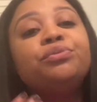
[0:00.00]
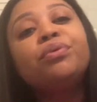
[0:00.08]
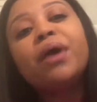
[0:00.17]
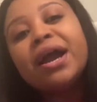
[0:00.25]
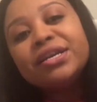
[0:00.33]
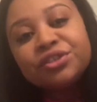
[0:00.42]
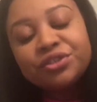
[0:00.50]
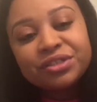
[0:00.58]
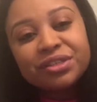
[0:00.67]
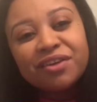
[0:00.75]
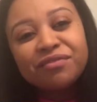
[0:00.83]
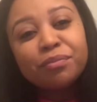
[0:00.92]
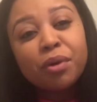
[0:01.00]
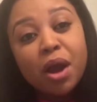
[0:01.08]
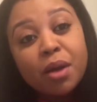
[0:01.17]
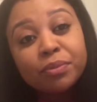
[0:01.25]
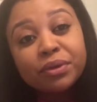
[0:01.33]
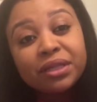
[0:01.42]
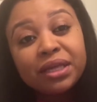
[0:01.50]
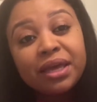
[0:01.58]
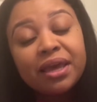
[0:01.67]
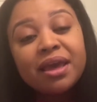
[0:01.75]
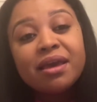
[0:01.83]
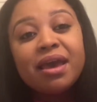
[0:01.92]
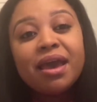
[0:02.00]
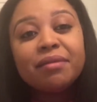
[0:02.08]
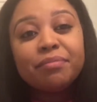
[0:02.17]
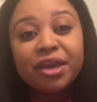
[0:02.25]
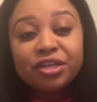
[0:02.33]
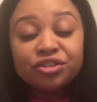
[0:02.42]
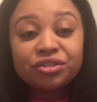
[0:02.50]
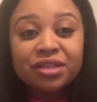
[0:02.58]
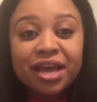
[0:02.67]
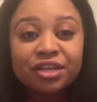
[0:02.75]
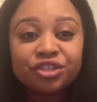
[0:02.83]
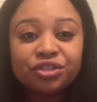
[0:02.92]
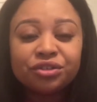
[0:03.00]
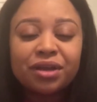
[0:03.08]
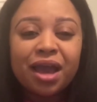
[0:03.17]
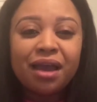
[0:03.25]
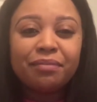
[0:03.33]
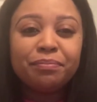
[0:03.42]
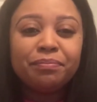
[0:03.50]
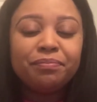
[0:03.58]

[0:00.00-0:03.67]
you price yourself properly and make sure that you're not